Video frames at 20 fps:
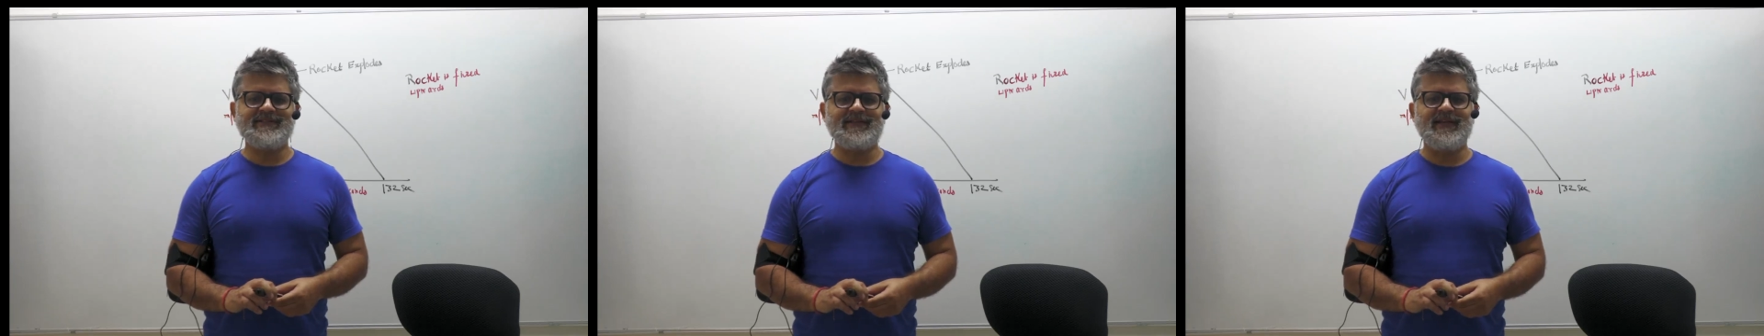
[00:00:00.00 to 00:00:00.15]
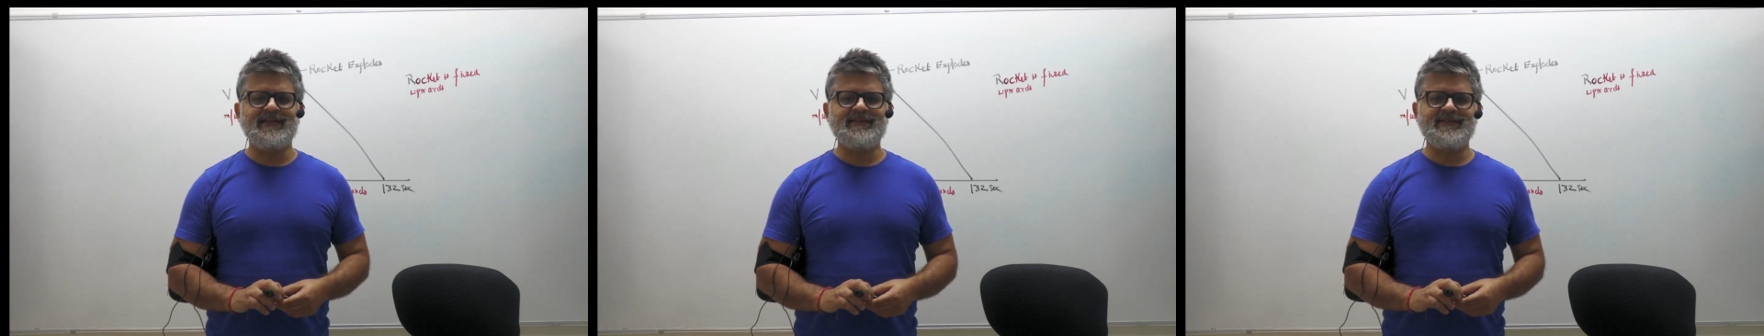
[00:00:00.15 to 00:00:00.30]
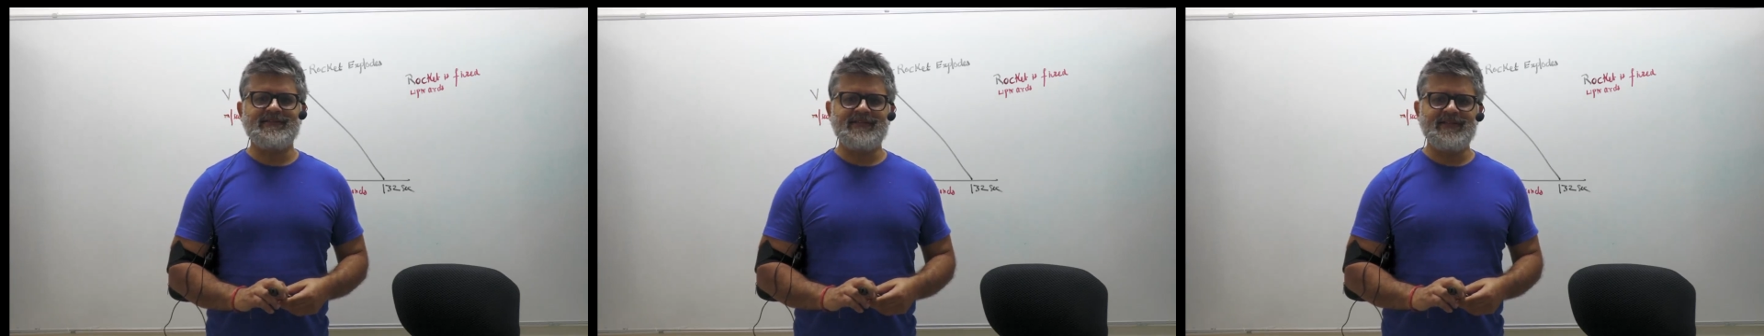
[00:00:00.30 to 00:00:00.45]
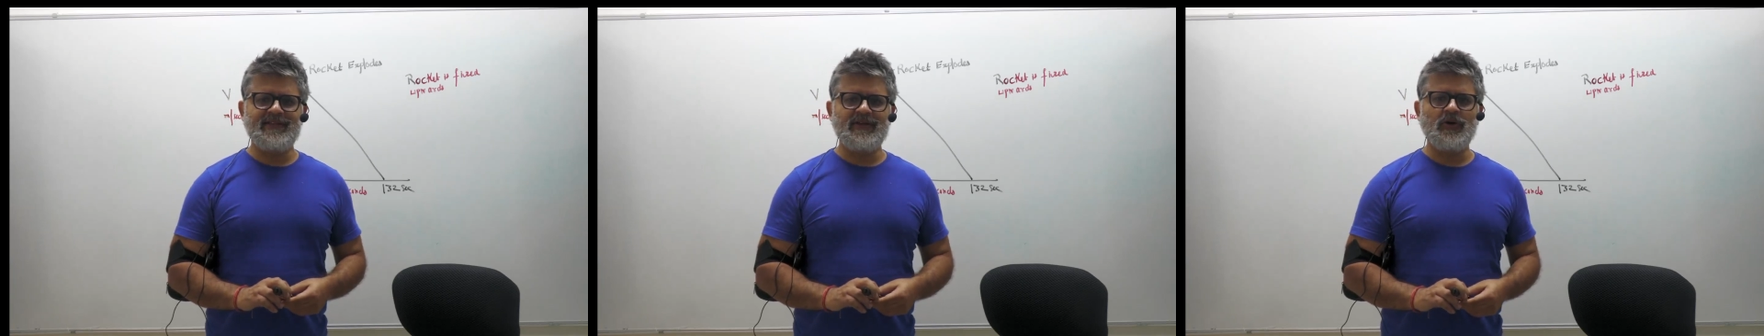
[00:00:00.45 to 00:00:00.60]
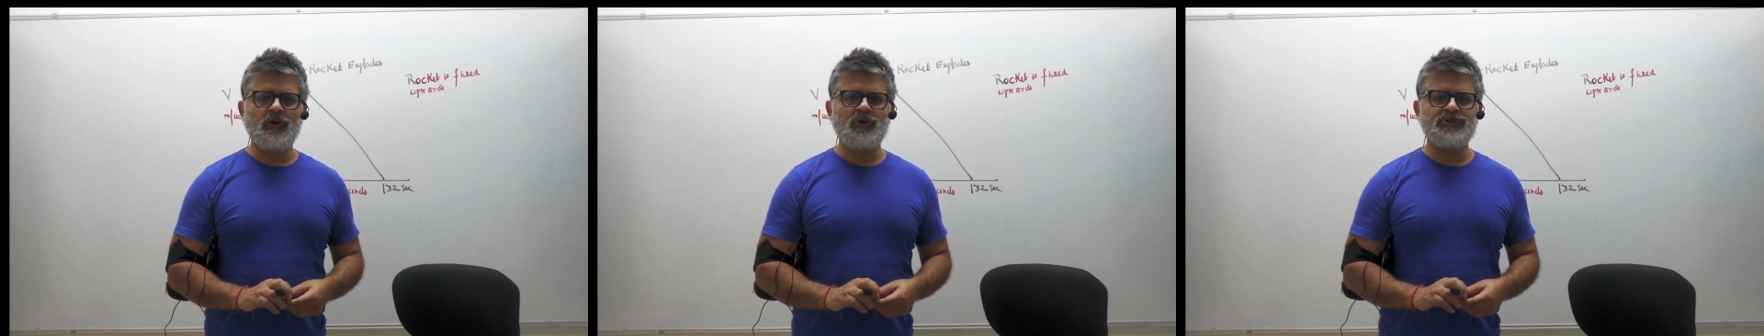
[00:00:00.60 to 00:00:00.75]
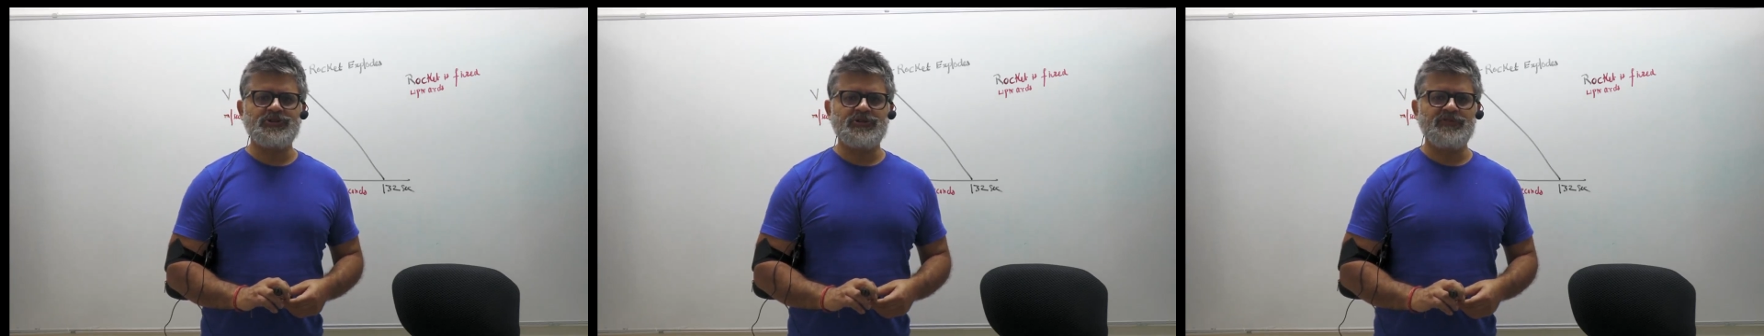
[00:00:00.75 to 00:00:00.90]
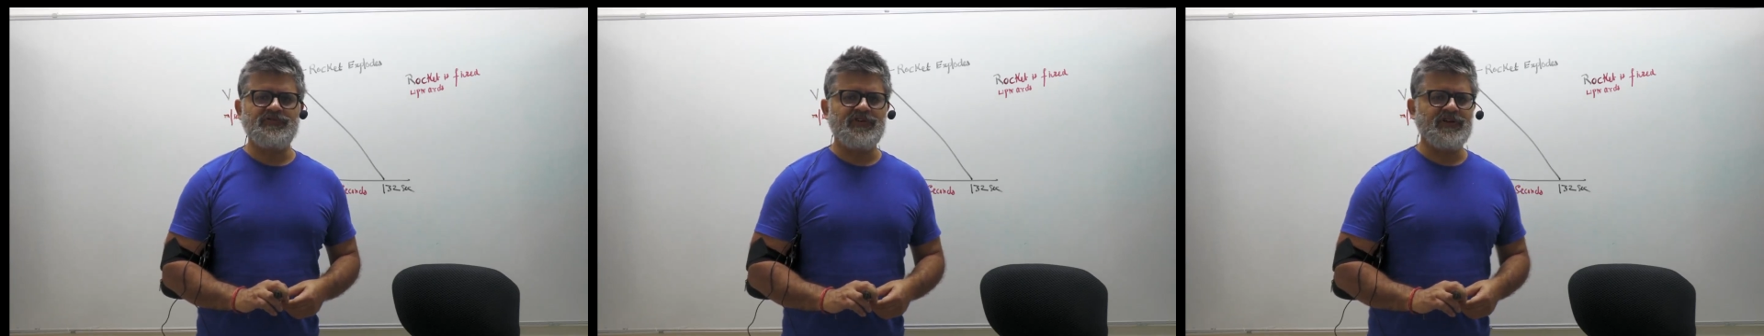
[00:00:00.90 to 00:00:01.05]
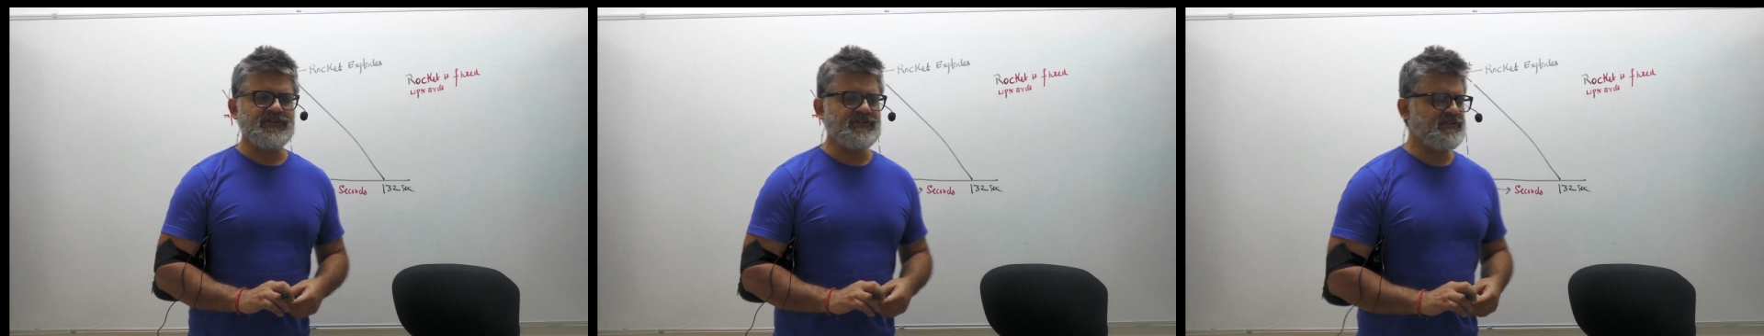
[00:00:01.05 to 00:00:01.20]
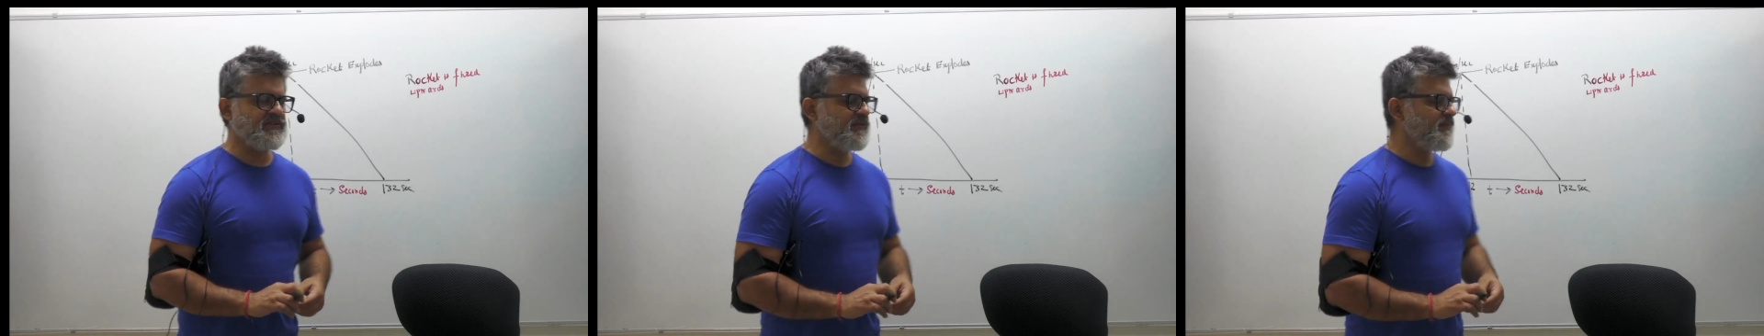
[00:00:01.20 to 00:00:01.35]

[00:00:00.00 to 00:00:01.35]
see the question first.